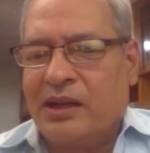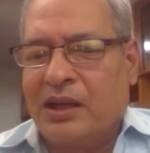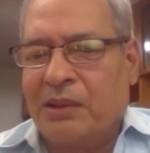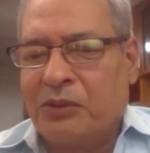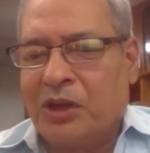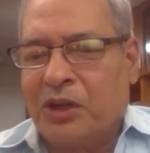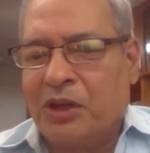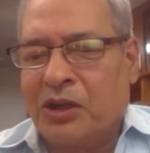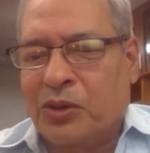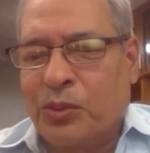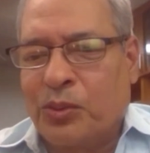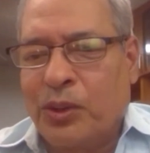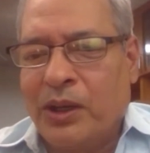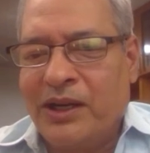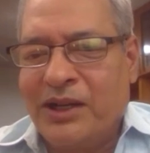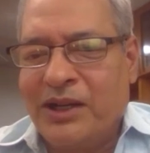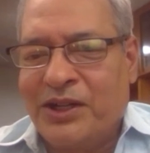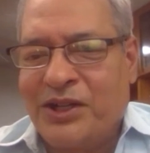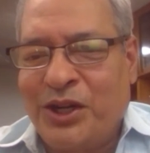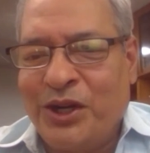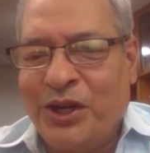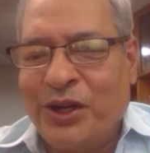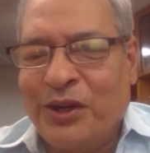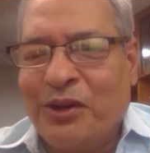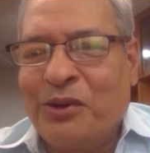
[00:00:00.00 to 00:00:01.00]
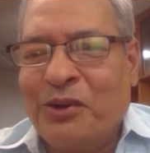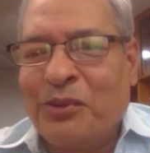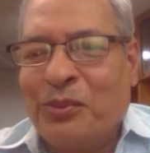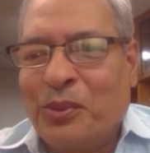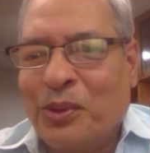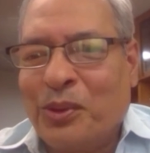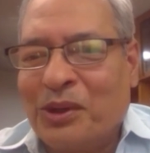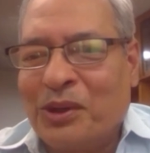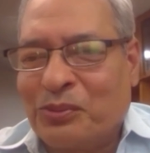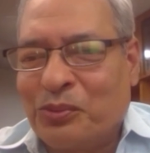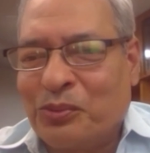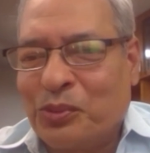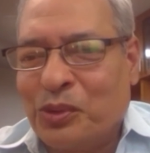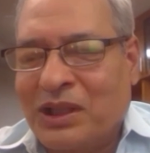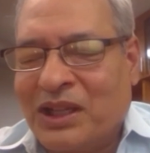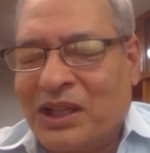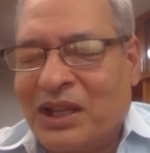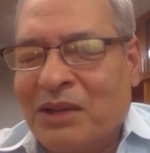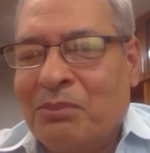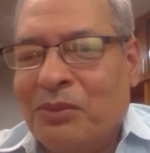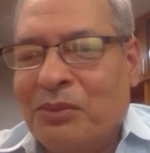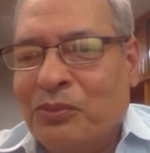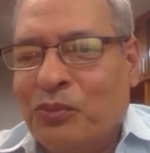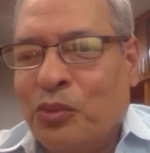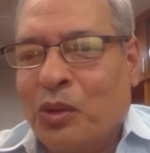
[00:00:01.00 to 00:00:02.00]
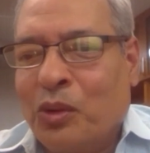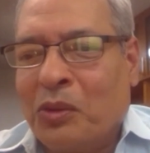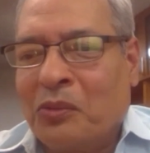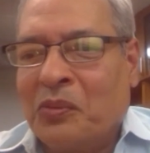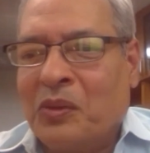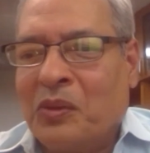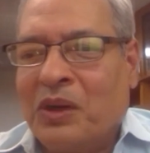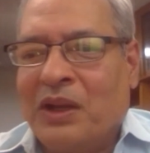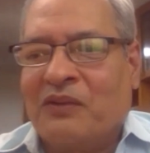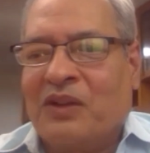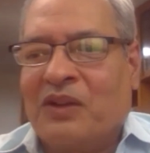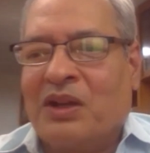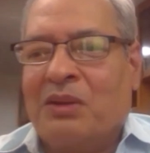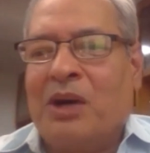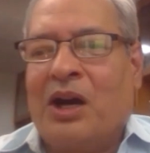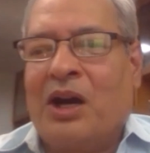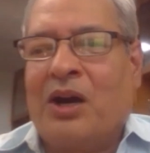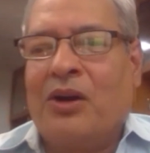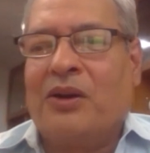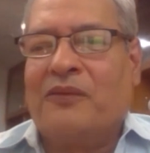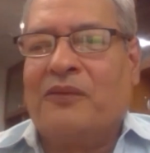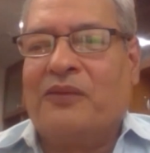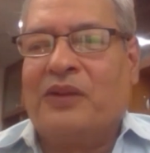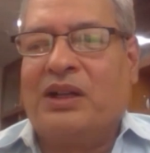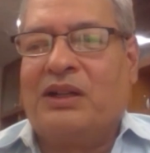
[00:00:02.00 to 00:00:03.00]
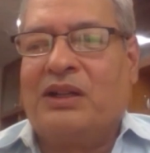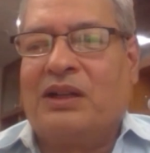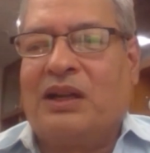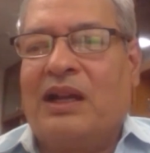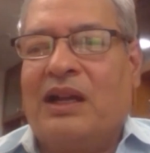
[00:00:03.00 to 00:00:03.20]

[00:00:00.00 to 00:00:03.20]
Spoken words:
I'm not quite sure what would have come out of it